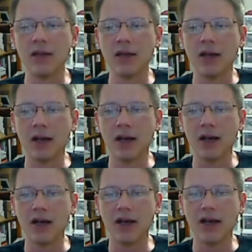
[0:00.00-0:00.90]

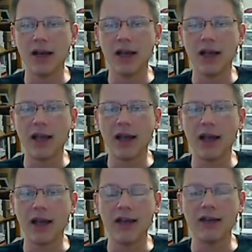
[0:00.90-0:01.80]

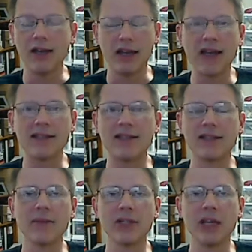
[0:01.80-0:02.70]
it has its
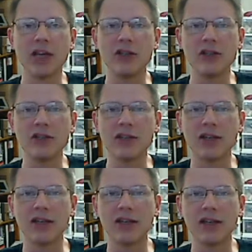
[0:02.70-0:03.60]
limitations,
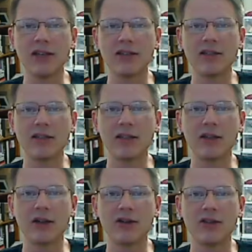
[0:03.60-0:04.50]
and it's
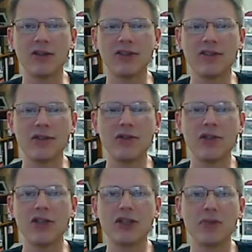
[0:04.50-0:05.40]
using
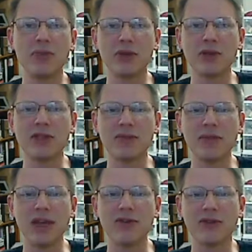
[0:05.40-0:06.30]
a chip that was
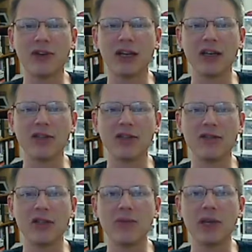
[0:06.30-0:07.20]
made for
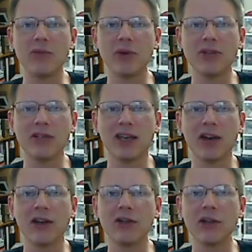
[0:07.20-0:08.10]
cheap keyboards and
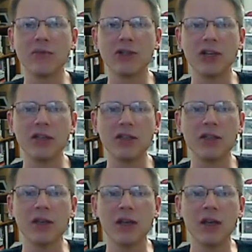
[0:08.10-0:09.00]
karaoke machines.
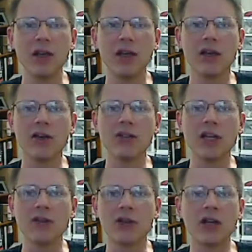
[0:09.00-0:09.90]
It's
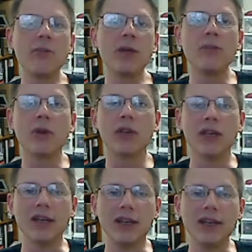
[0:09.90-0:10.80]
not trying to be more than
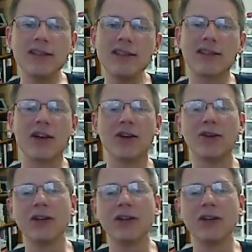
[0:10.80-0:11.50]
it is. So